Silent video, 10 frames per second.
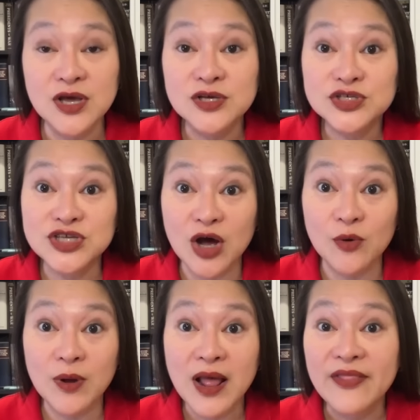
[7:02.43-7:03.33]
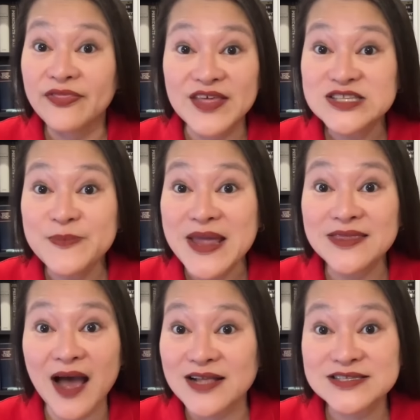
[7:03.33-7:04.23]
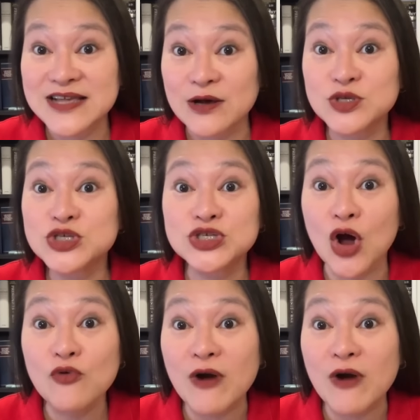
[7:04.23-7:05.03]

So this may not sound so